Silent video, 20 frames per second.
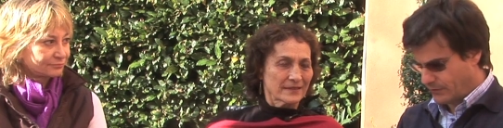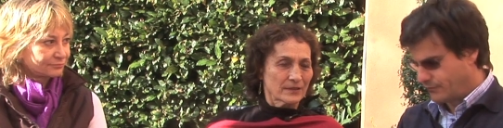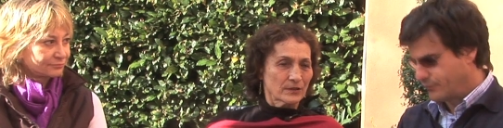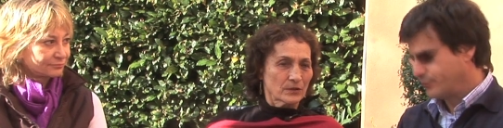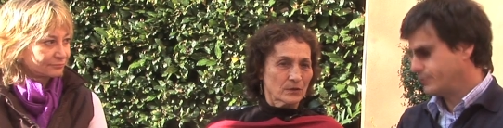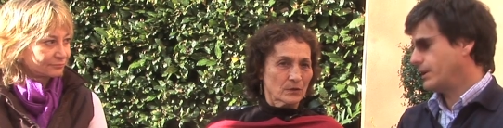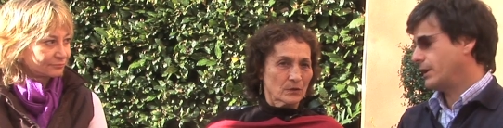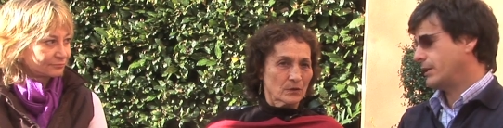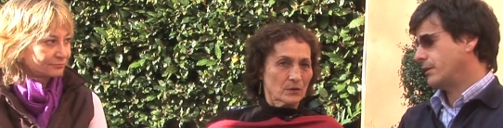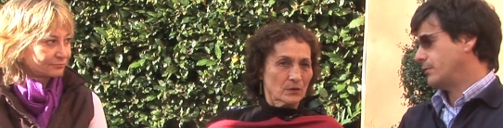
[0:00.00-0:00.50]

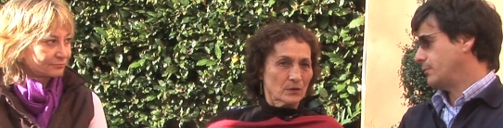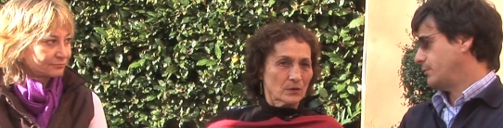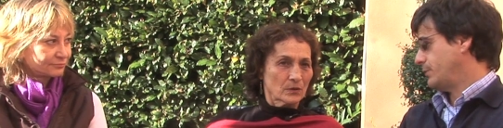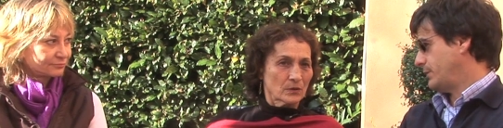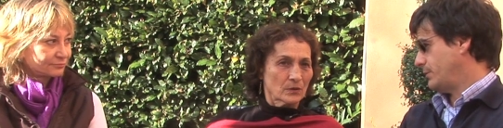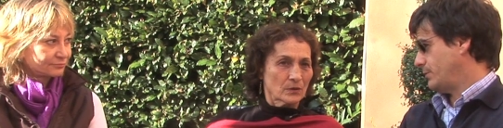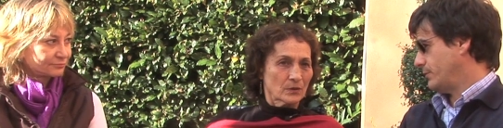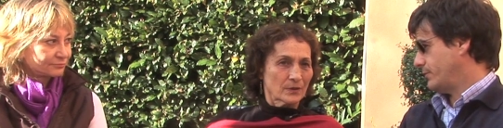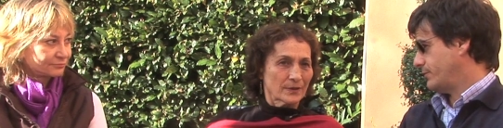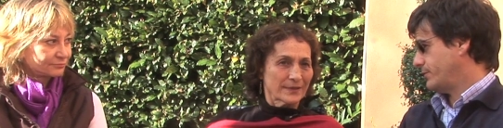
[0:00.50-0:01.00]
Speaker 1: fruitarian
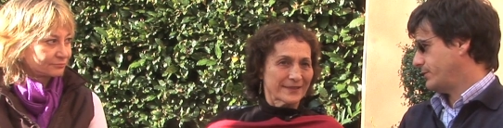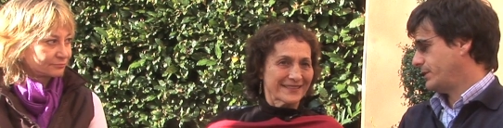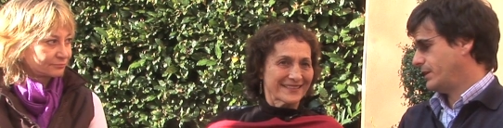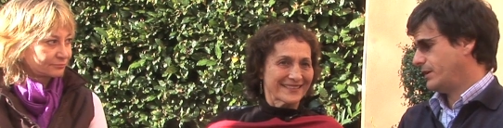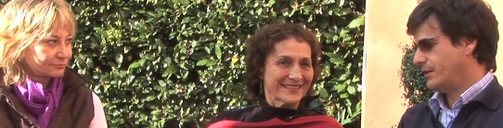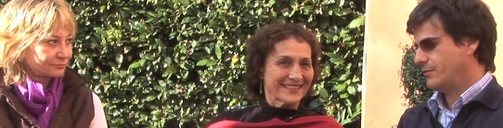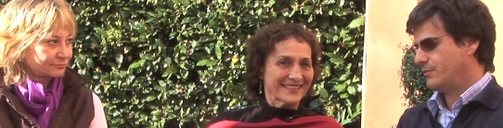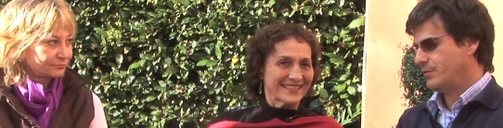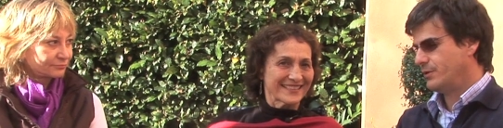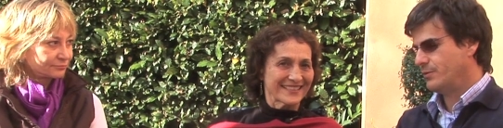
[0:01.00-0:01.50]
people?
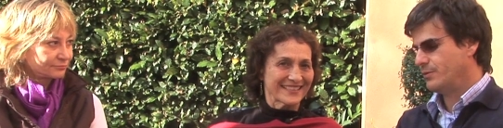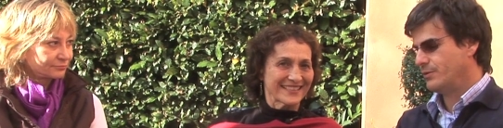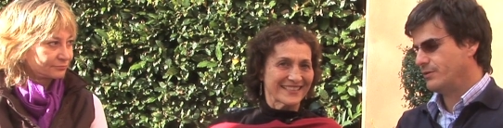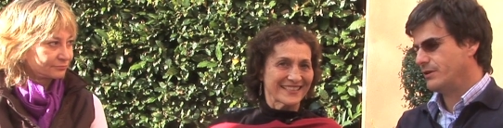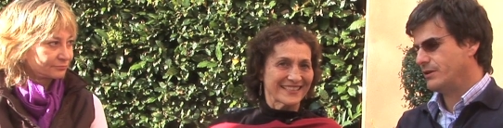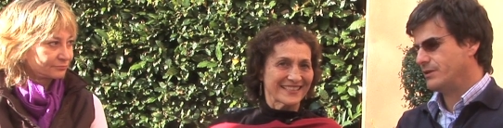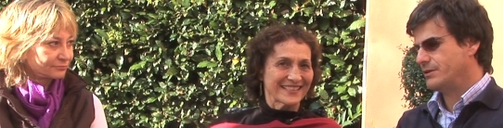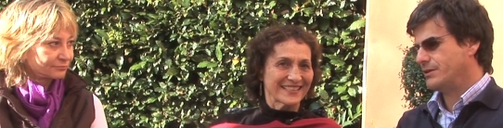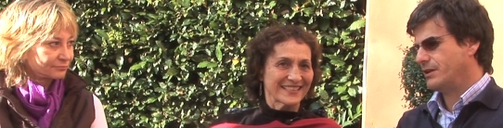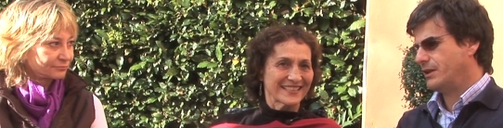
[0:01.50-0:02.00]
Fruitarian people,
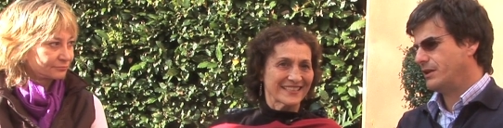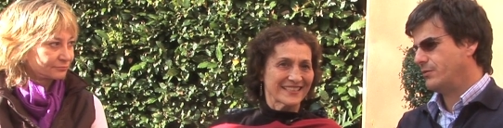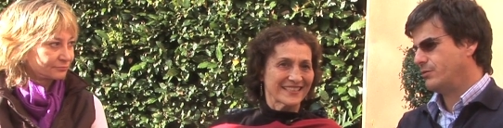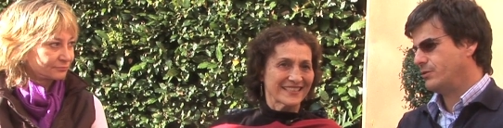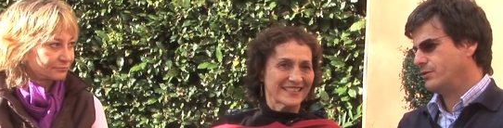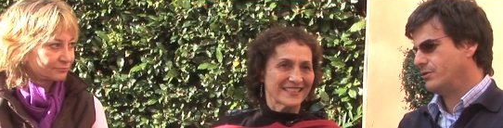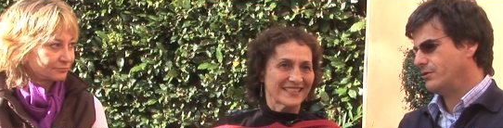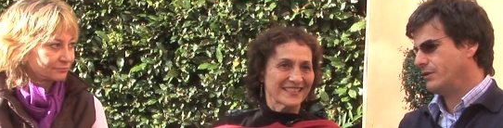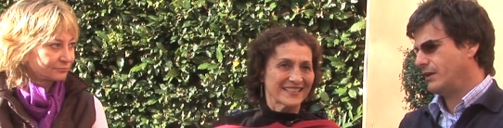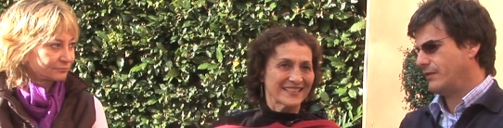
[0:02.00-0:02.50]
they say we
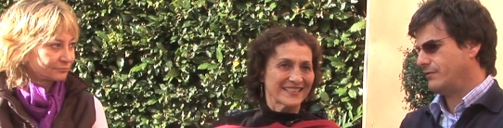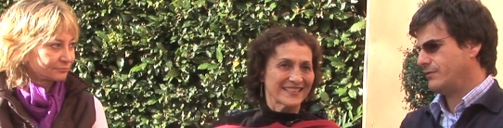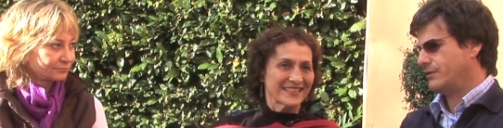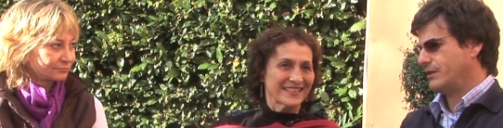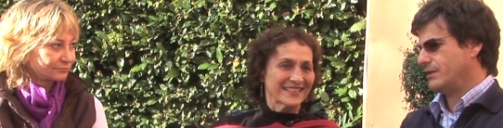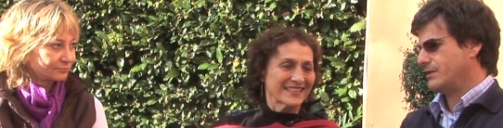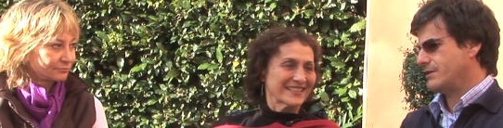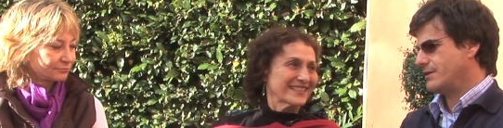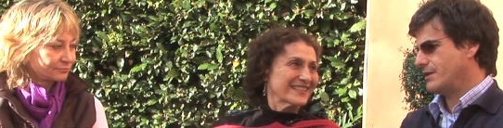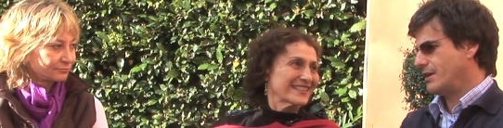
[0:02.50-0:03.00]
don't have the
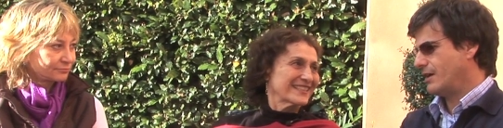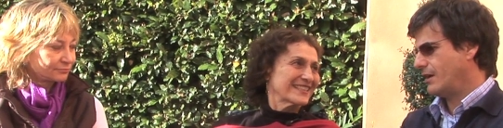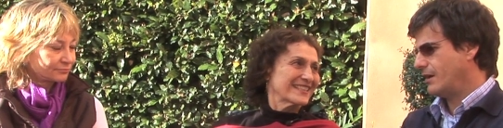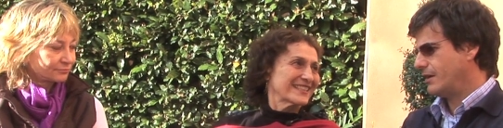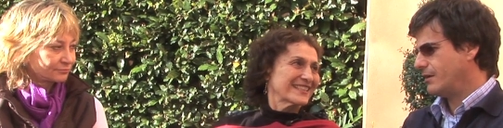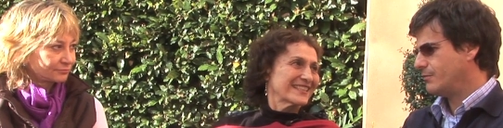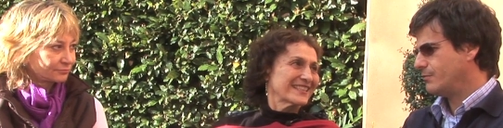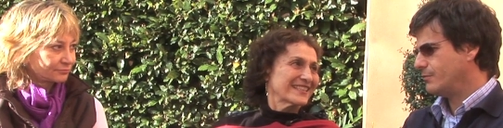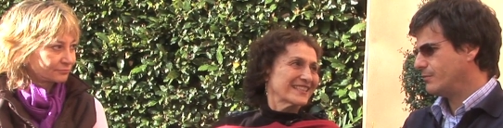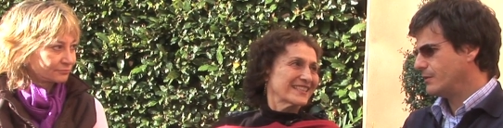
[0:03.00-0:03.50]

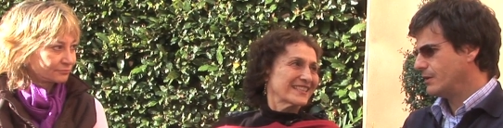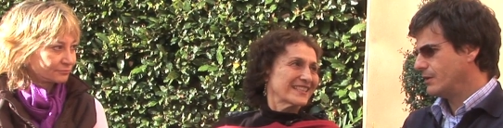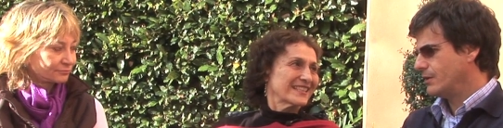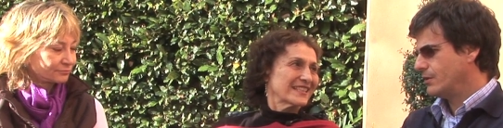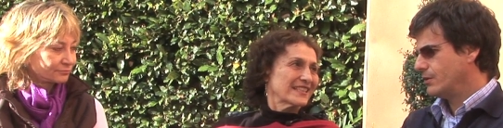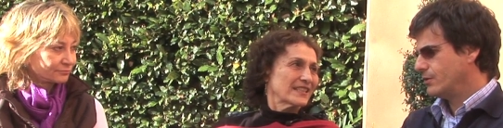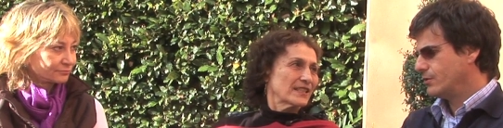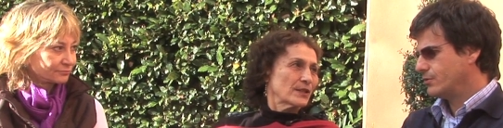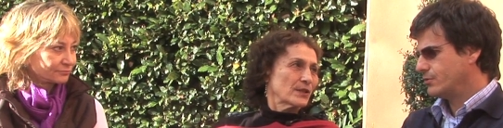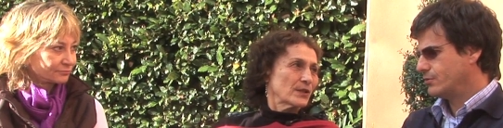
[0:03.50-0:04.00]
enzyme
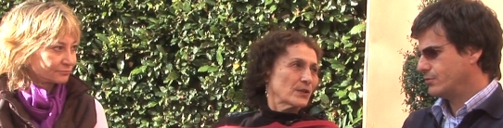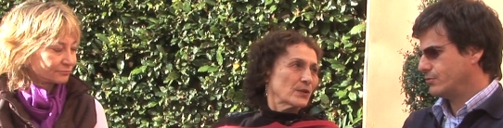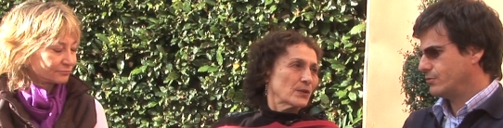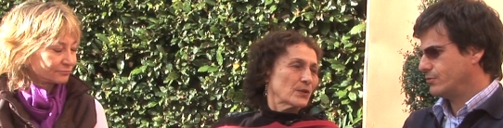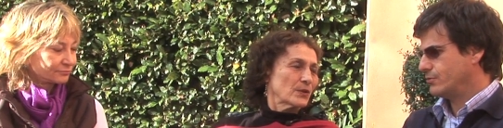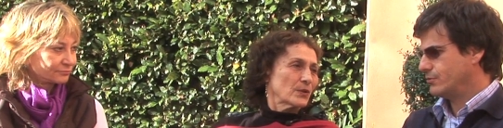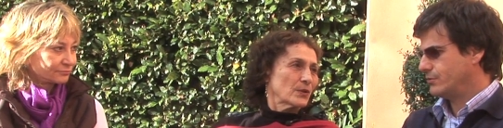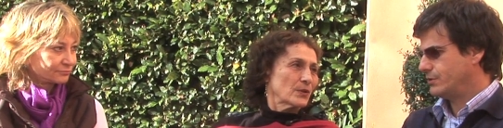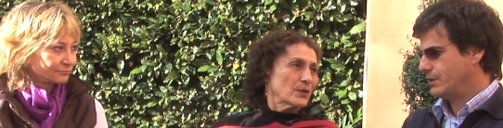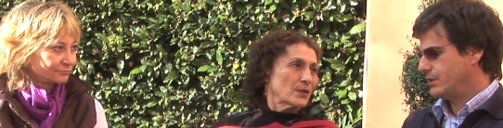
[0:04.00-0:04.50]
to
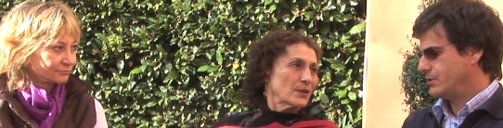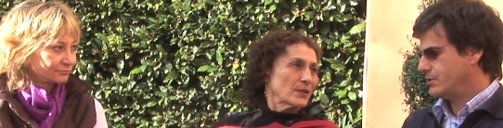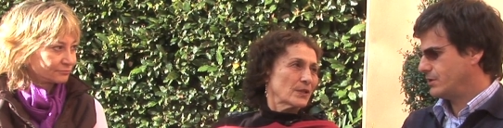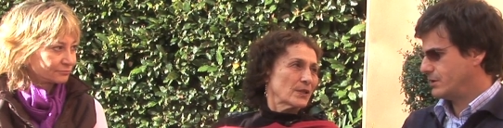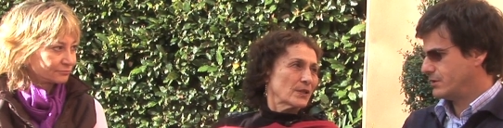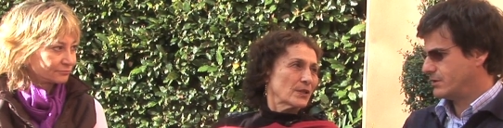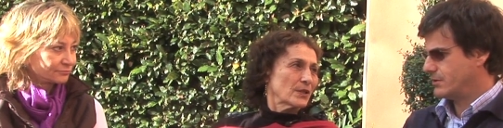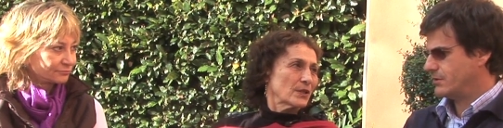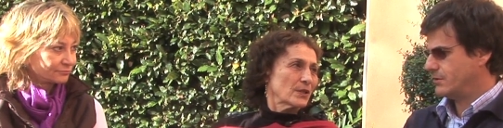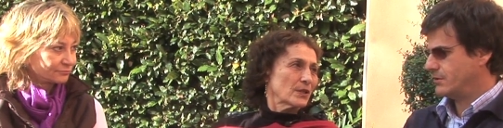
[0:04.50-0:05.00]

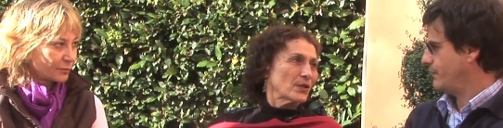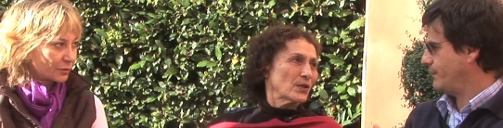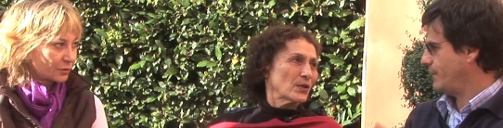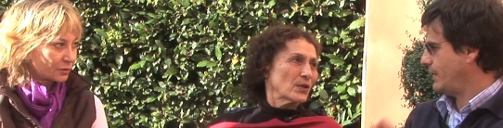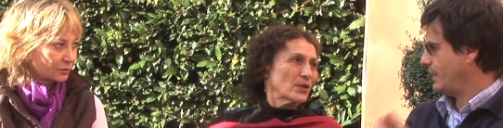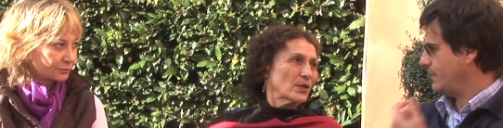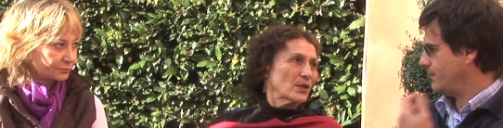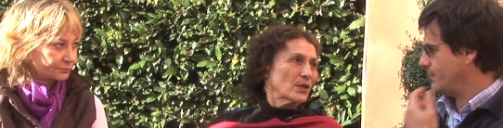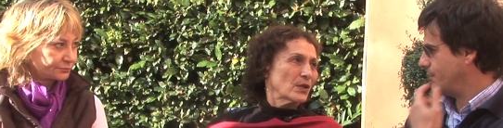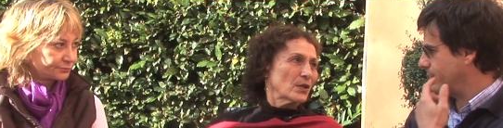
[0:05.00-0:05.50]
digest the
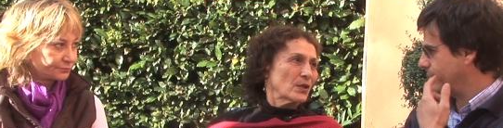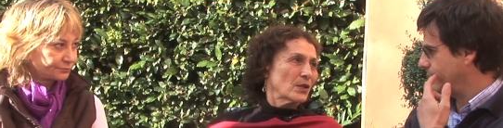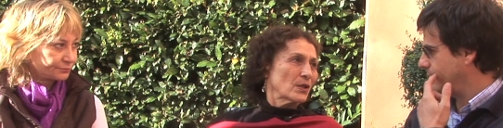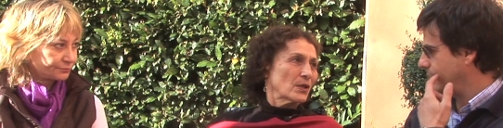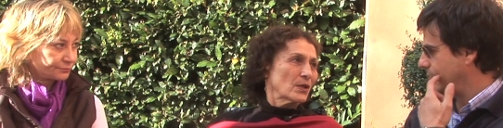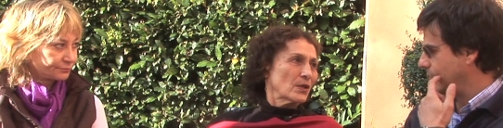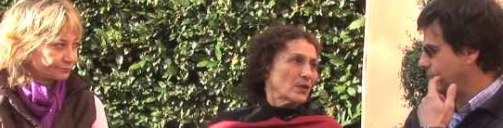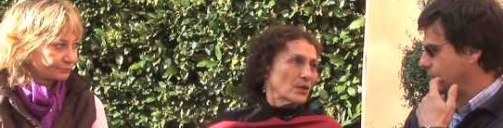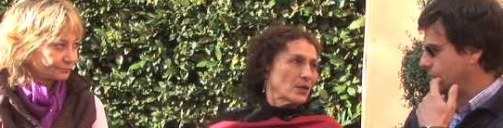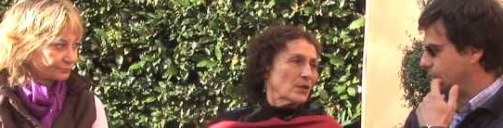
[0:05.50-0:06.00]
fiber
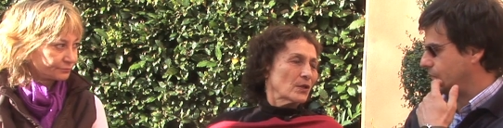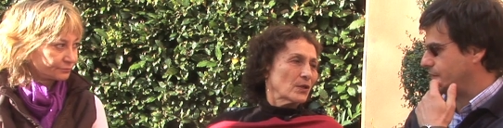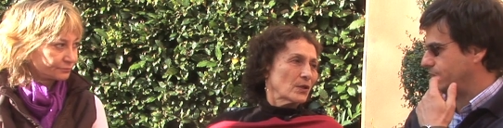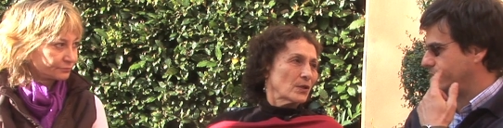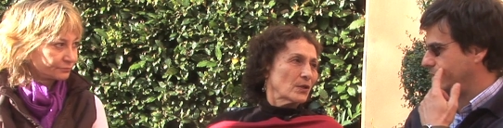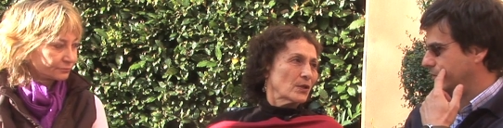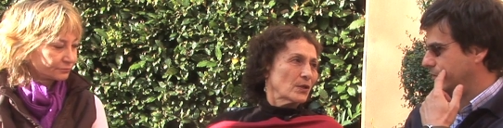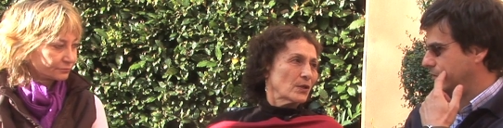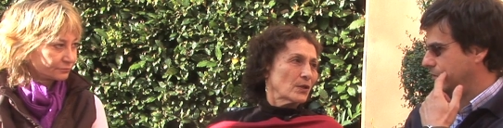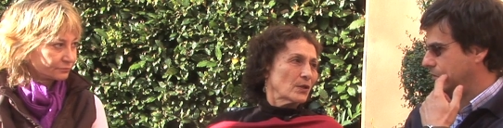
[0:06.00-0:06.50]
of the,